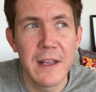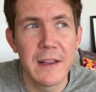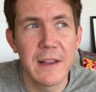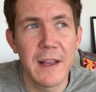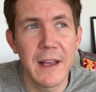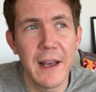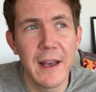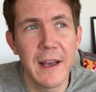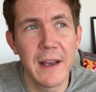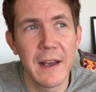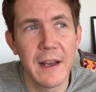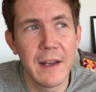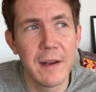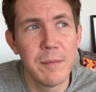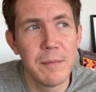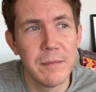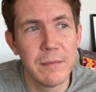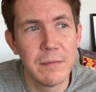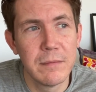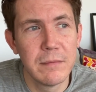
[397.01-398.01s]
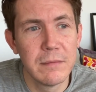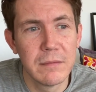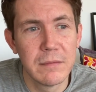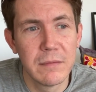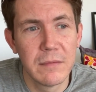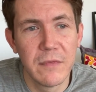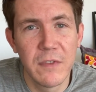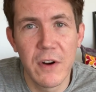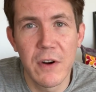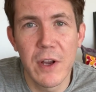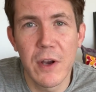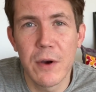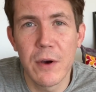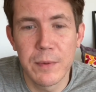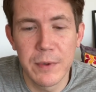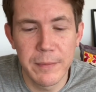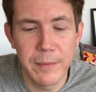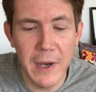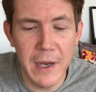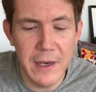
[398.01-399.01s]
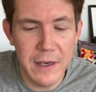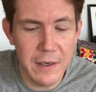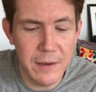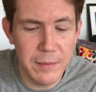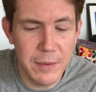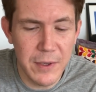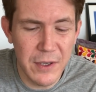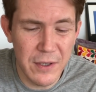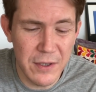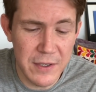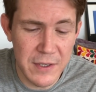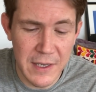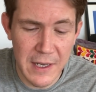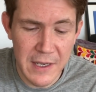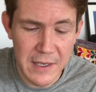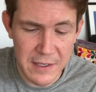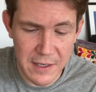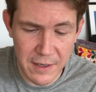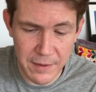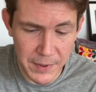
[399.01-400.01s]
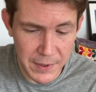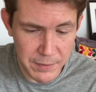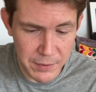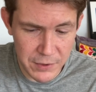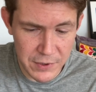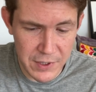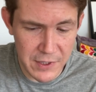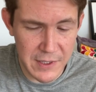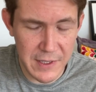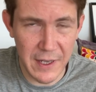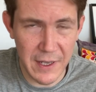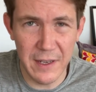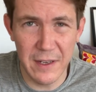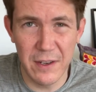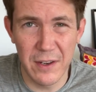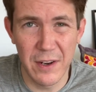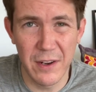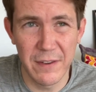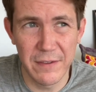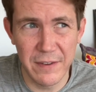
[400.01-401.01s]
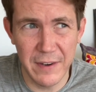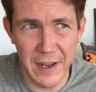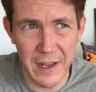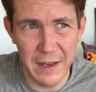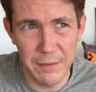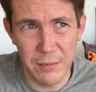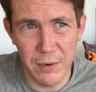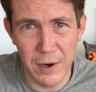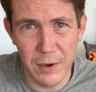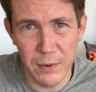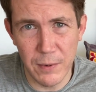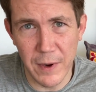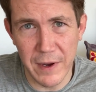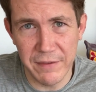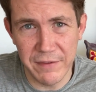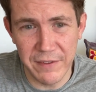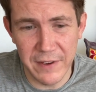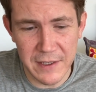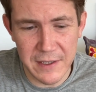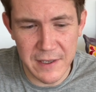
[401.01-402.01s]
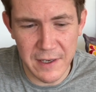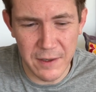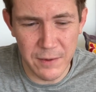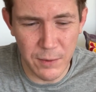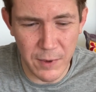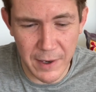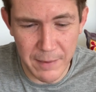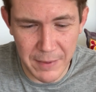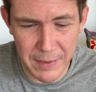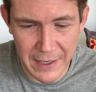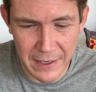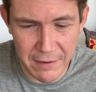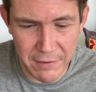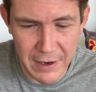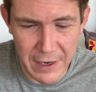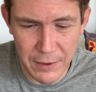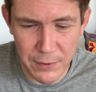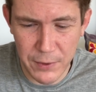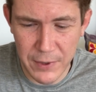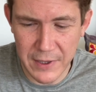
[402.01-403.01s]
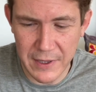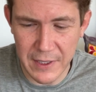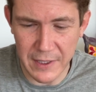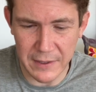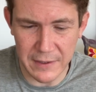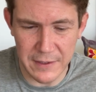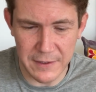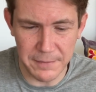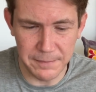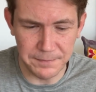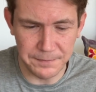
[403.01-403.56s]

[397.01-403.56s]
they're um, very open-minded, because some people just think, you know, if it ain't broke, why fix it? Why play around with things?